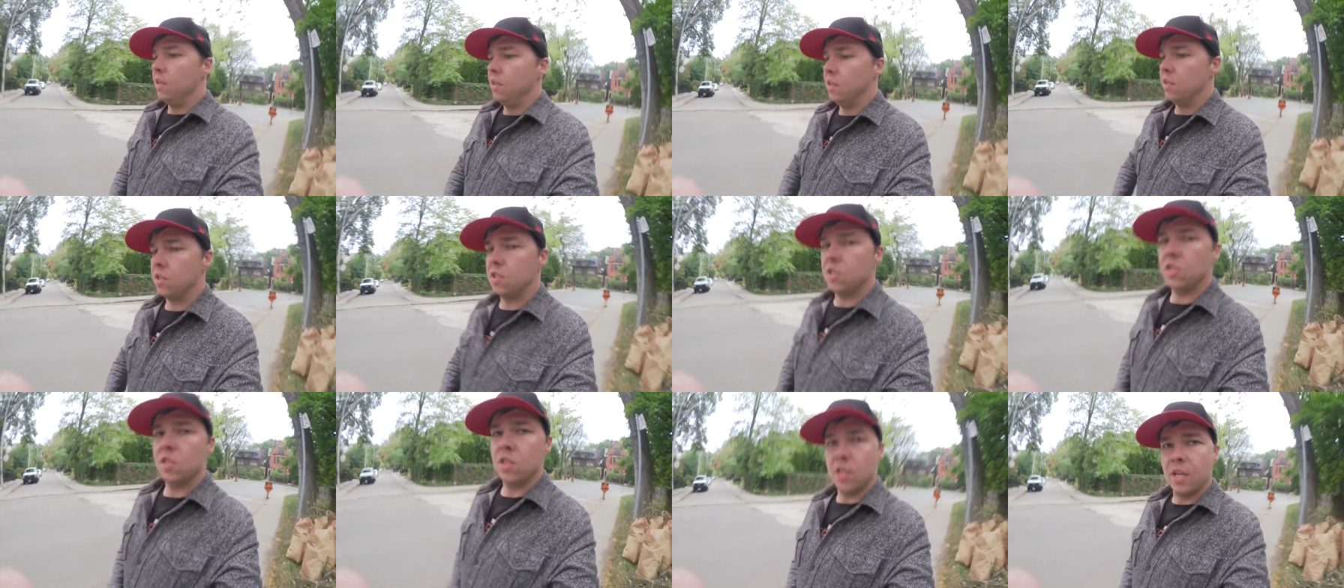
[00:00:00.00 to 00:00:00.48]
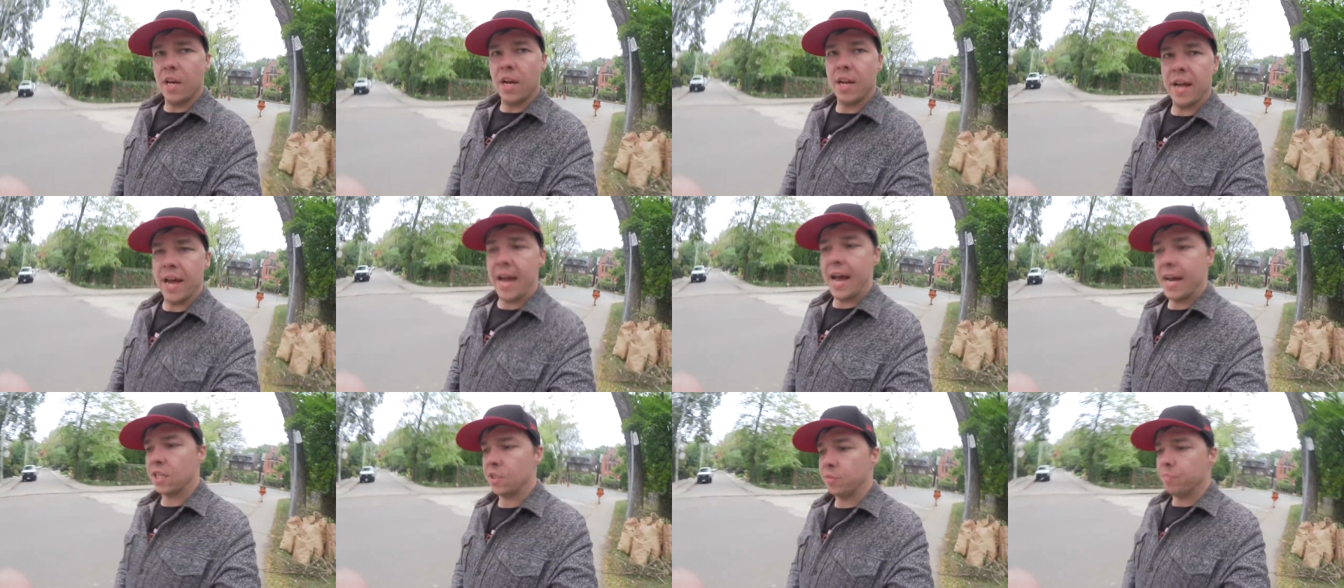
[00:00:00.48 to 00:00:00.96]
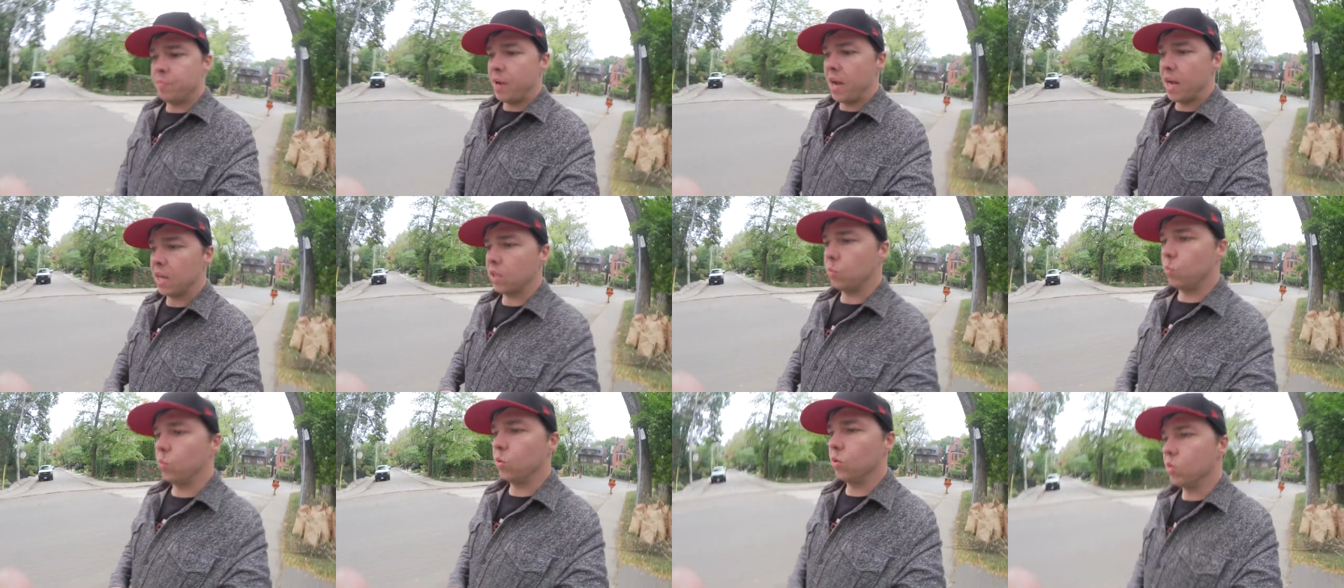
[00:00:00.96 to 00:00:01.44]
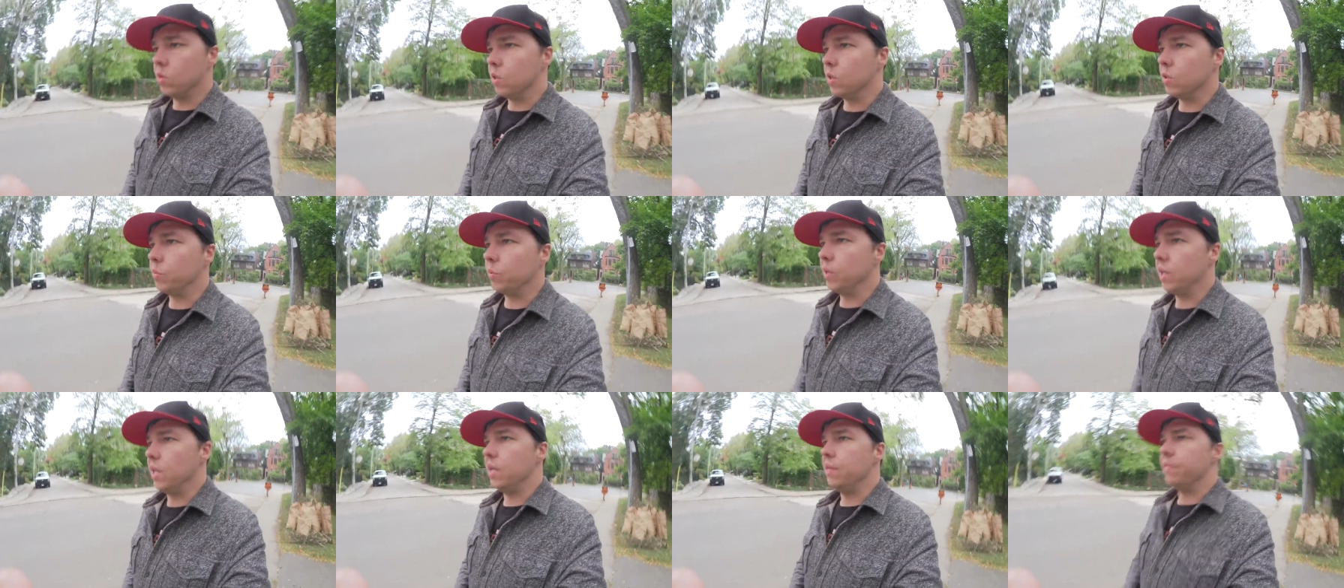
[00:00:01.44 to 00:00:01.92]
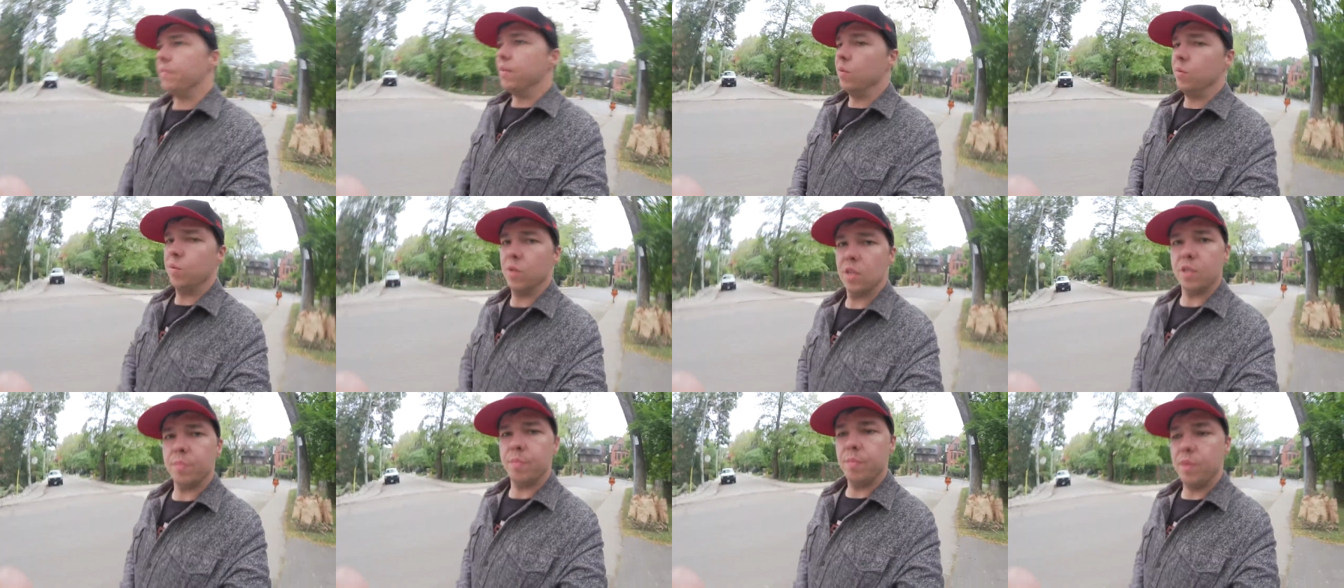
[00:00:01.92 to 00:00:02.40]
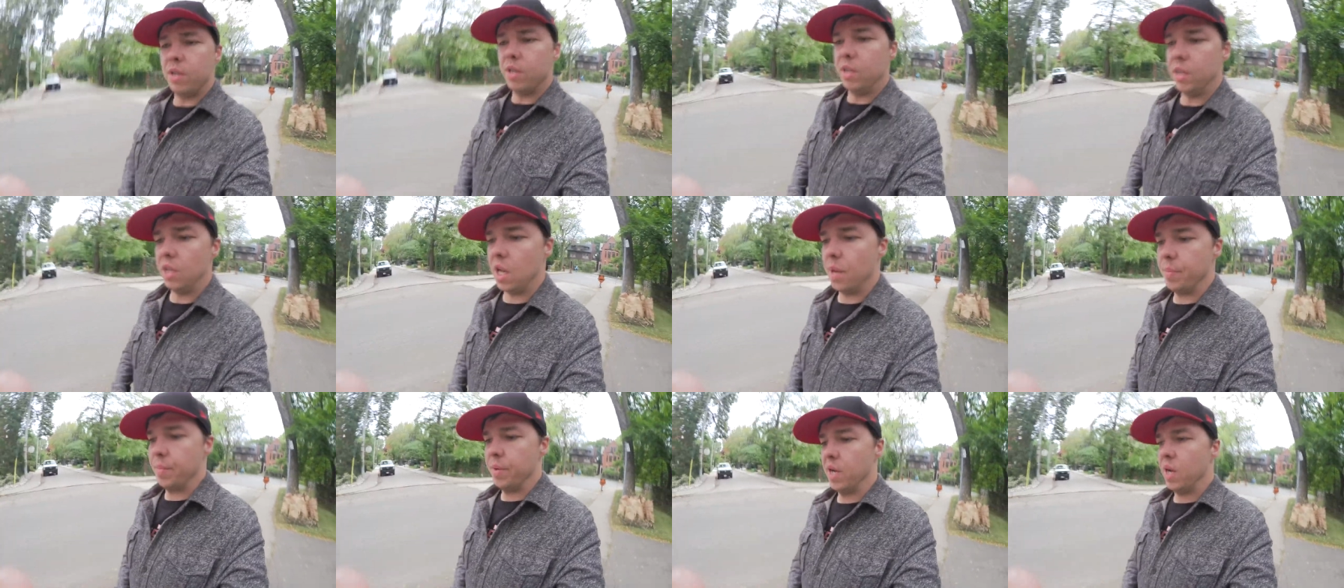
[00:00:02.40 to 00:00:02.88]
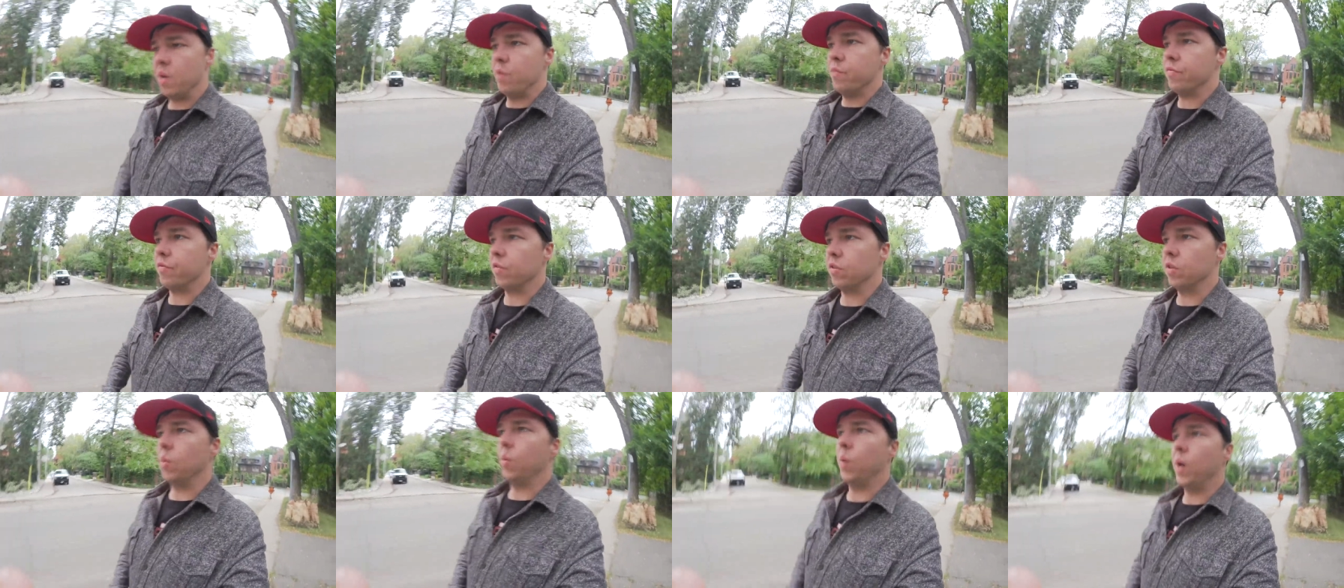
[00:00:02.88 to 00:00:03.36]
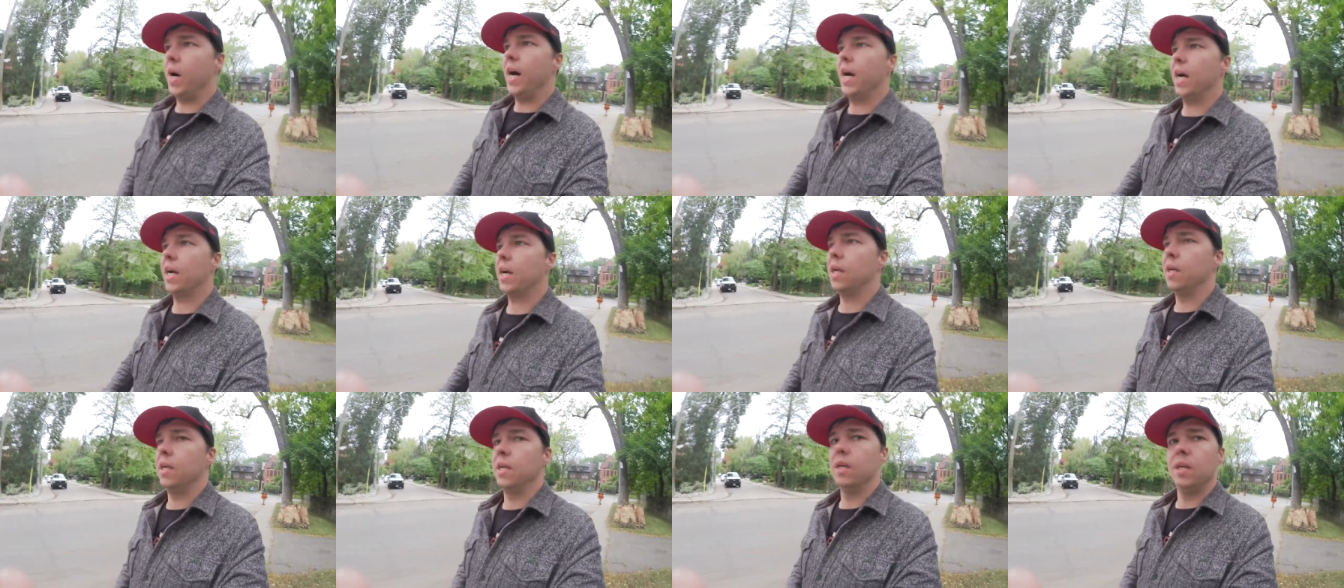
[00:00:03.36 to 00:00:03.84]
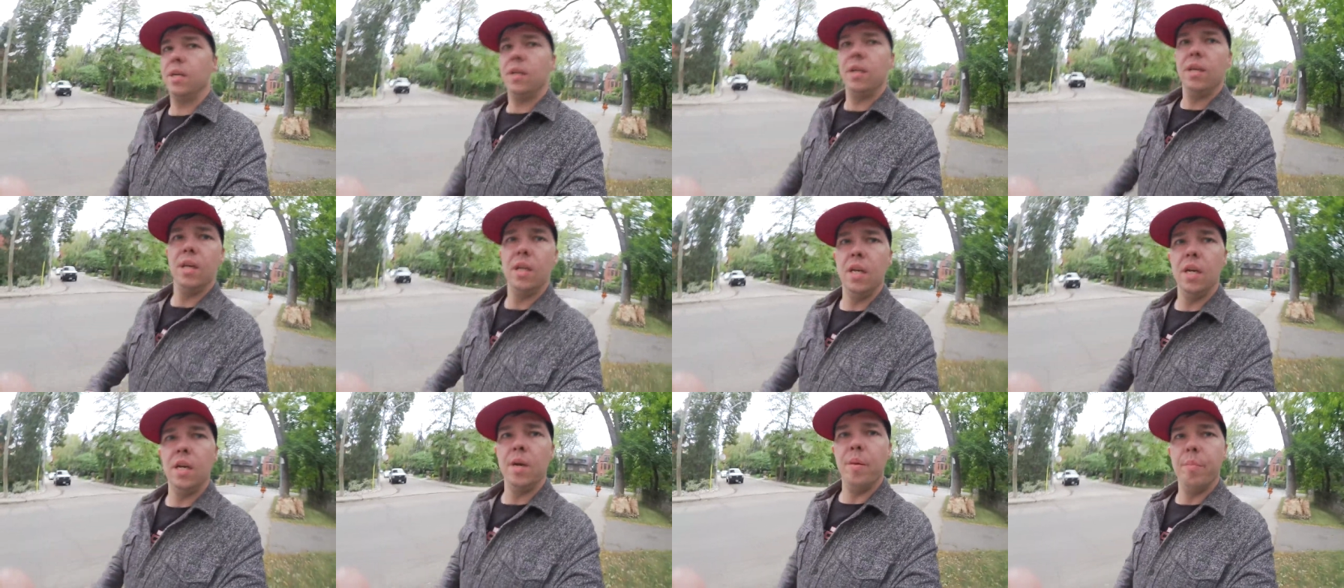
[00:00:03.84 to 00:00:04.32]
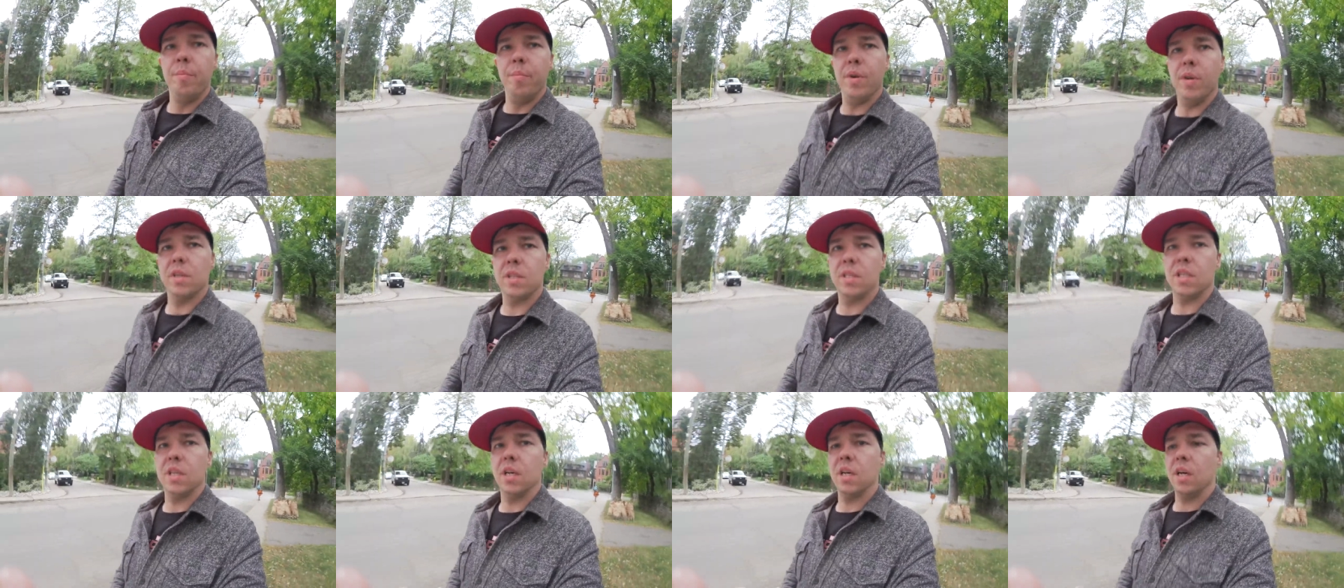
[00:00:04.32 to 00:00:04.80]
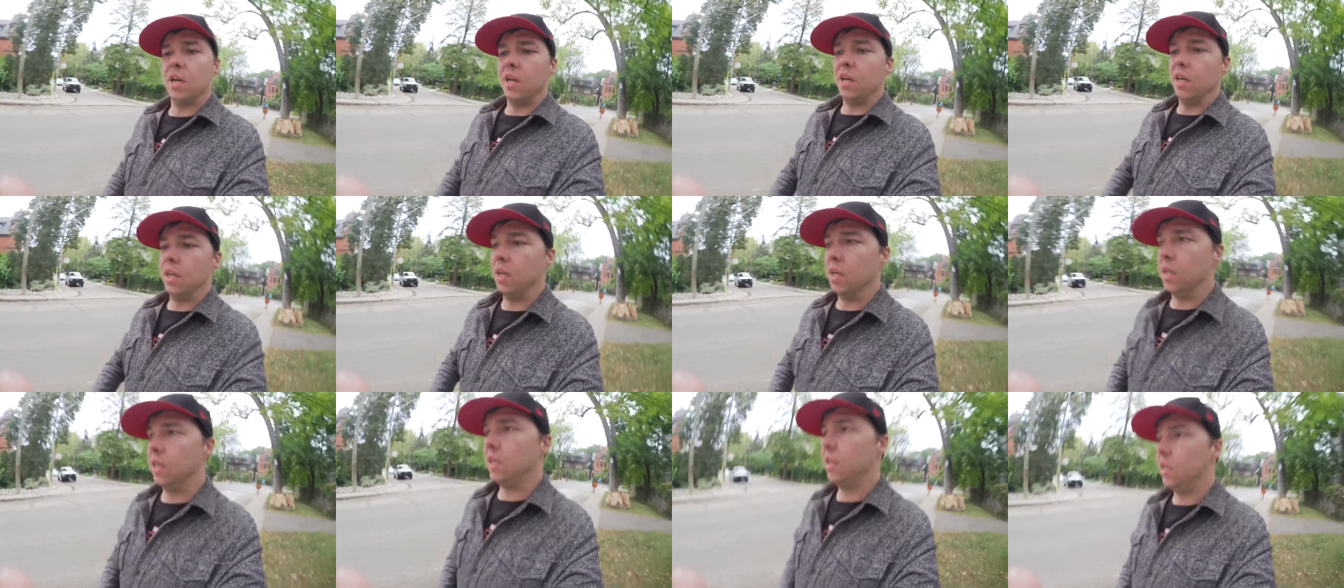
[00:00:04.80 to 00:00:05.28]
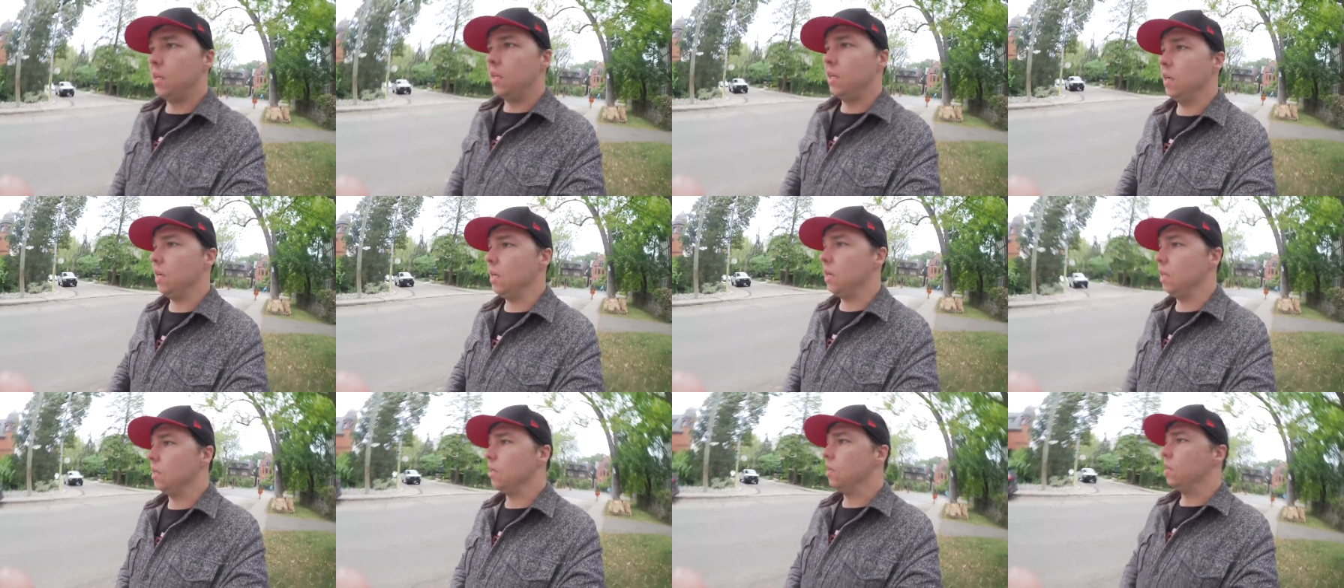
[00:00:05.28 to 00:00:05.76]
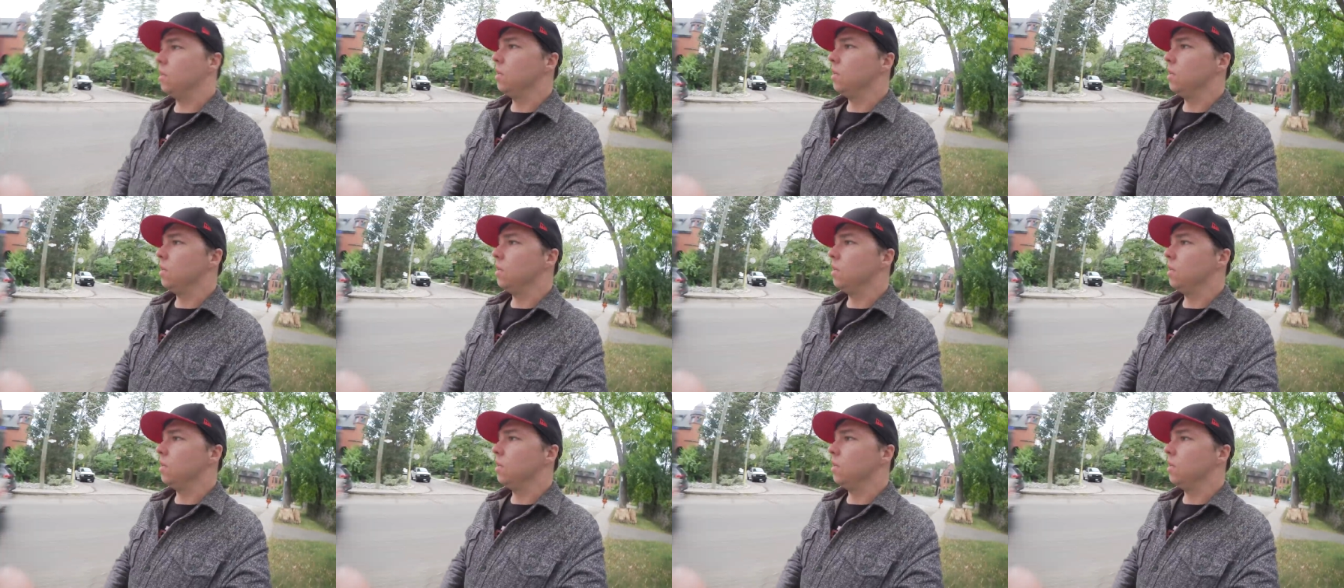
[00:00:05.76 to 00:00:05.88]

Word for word: This is the kind of action-packed world we live in when it's me and Lemon out for a walk. But yeah,